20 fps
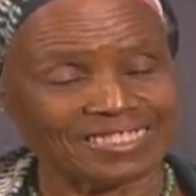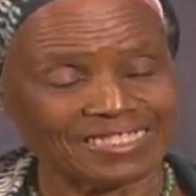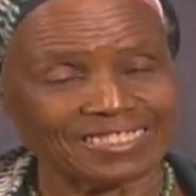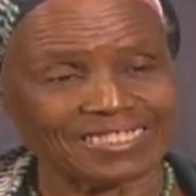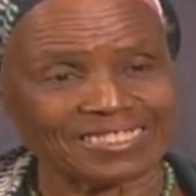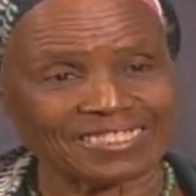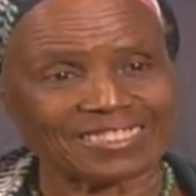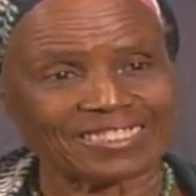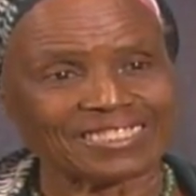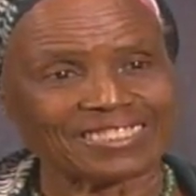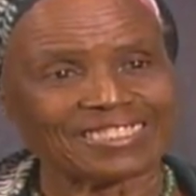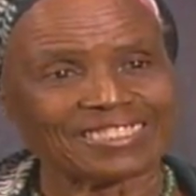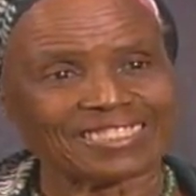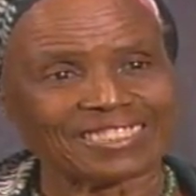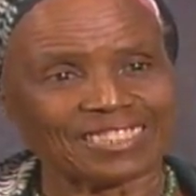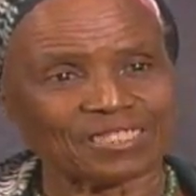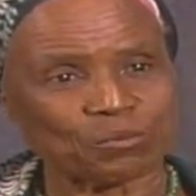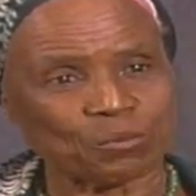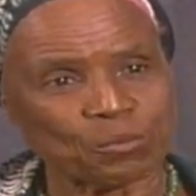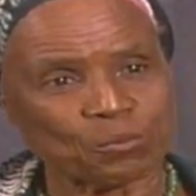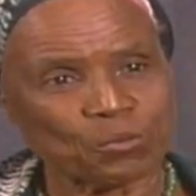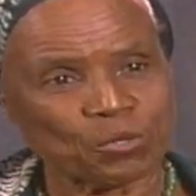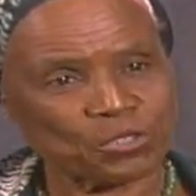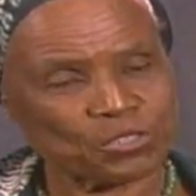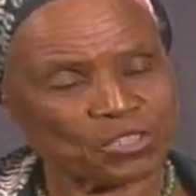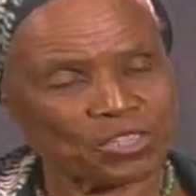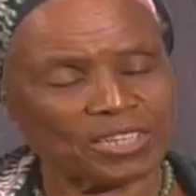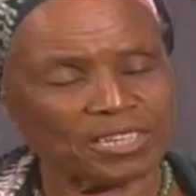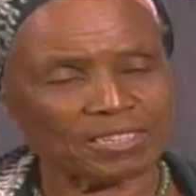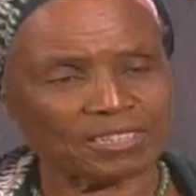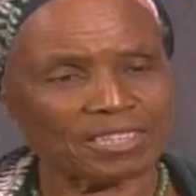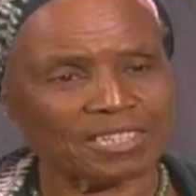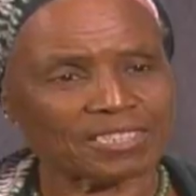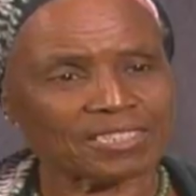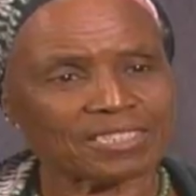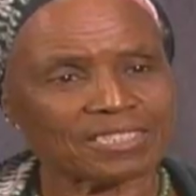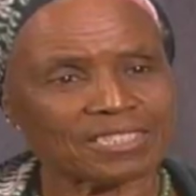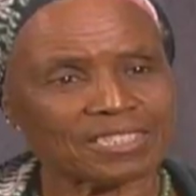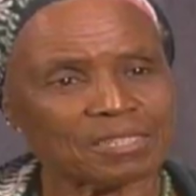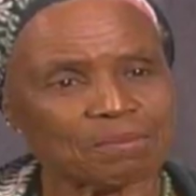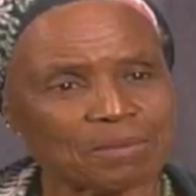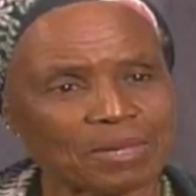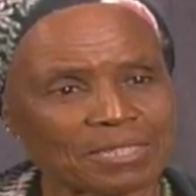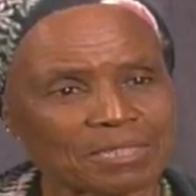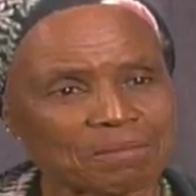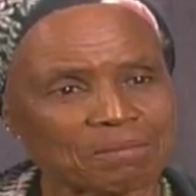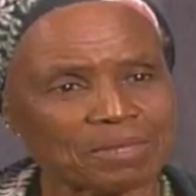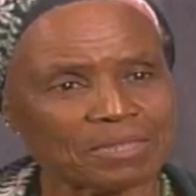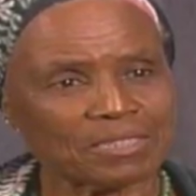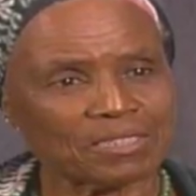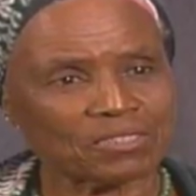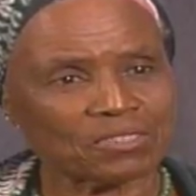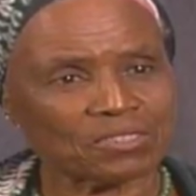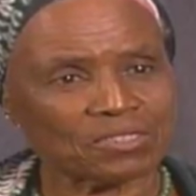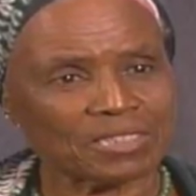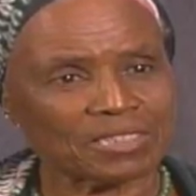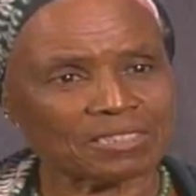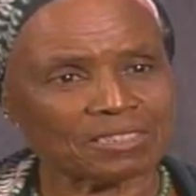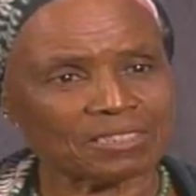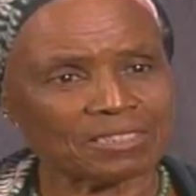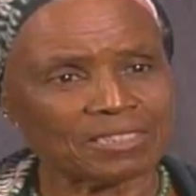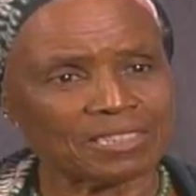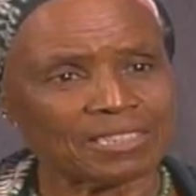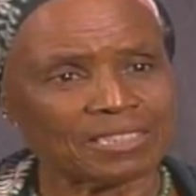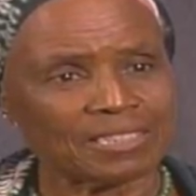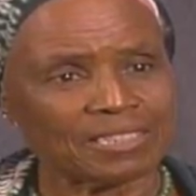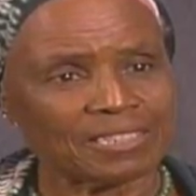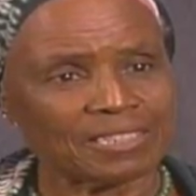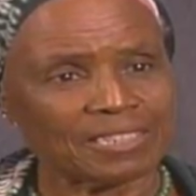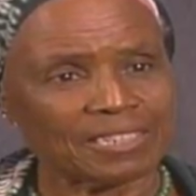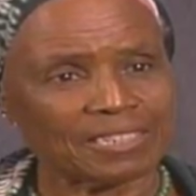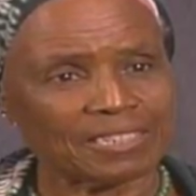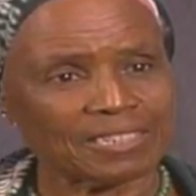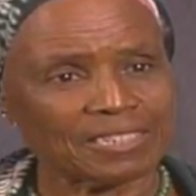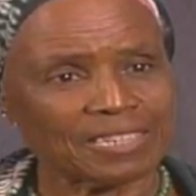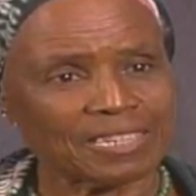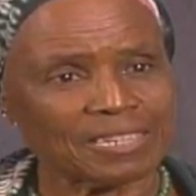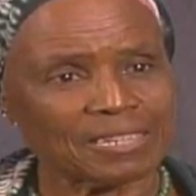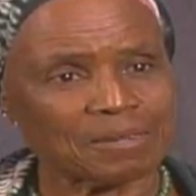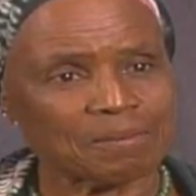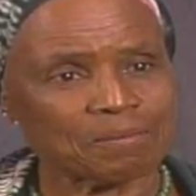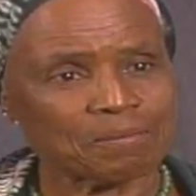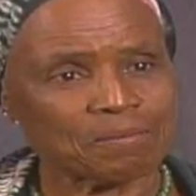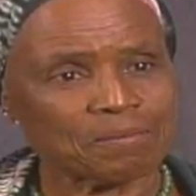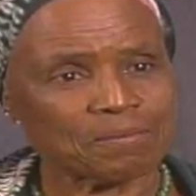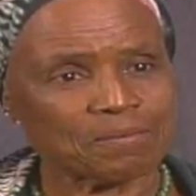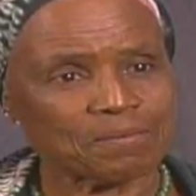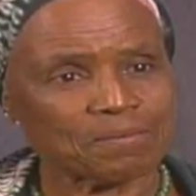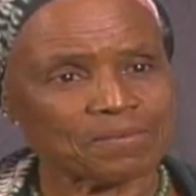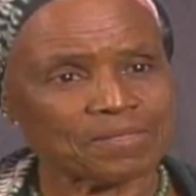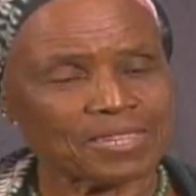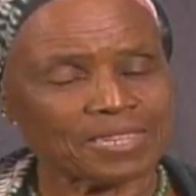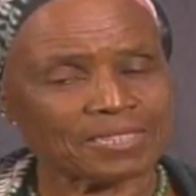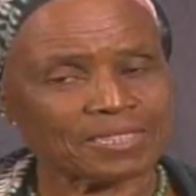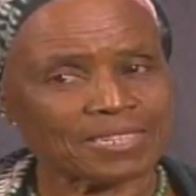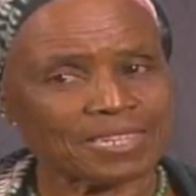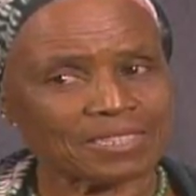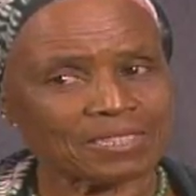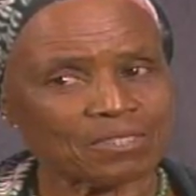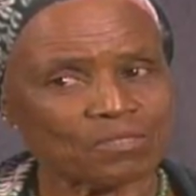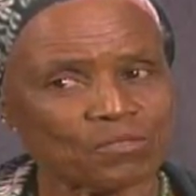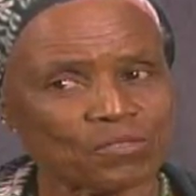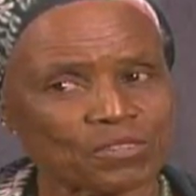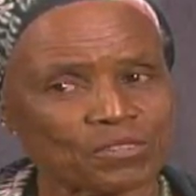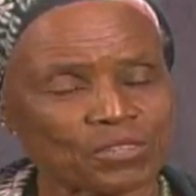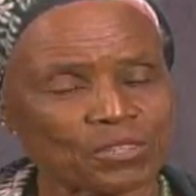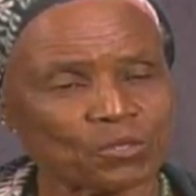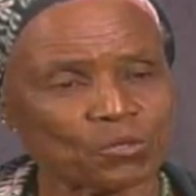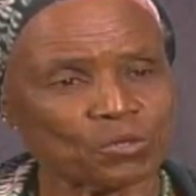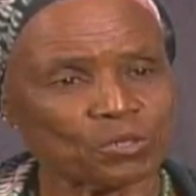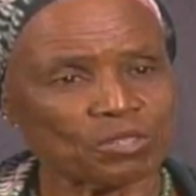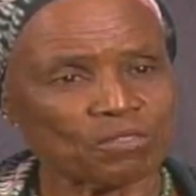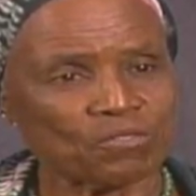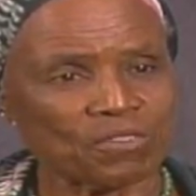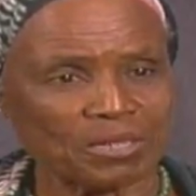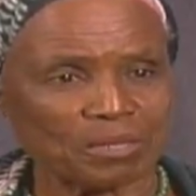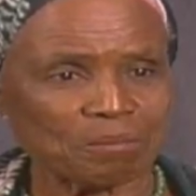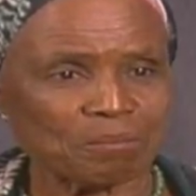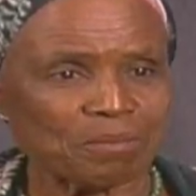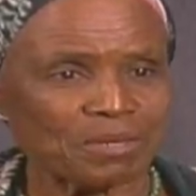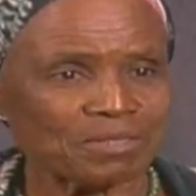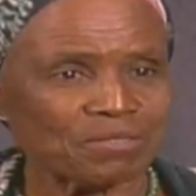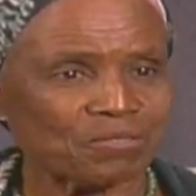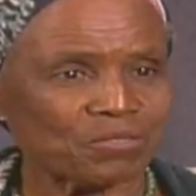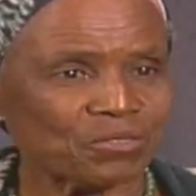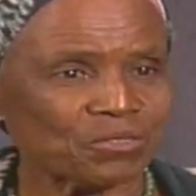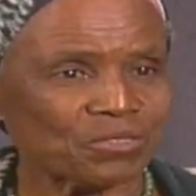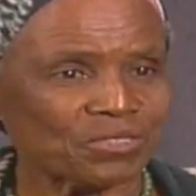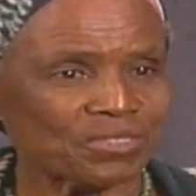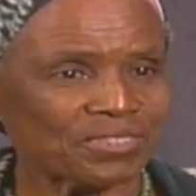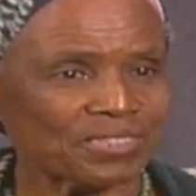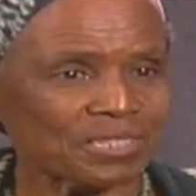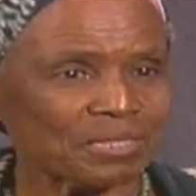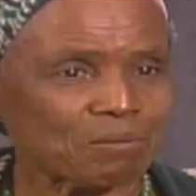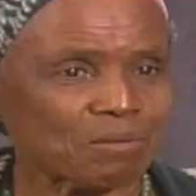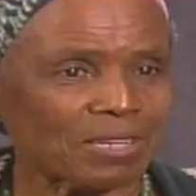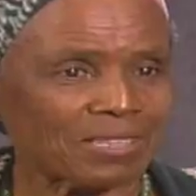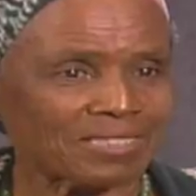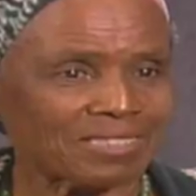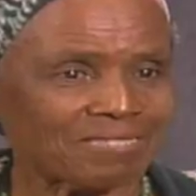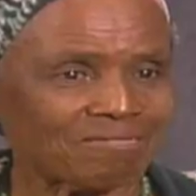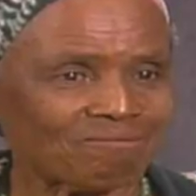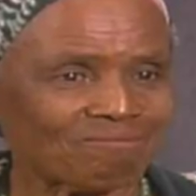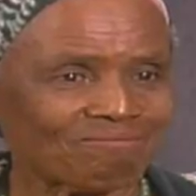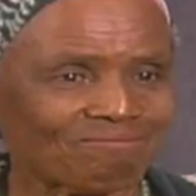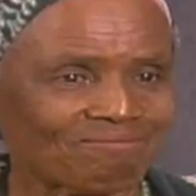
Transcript: Yeah. And we work together at the St. Martin Medical Center. And that's a very good development for St. Martin.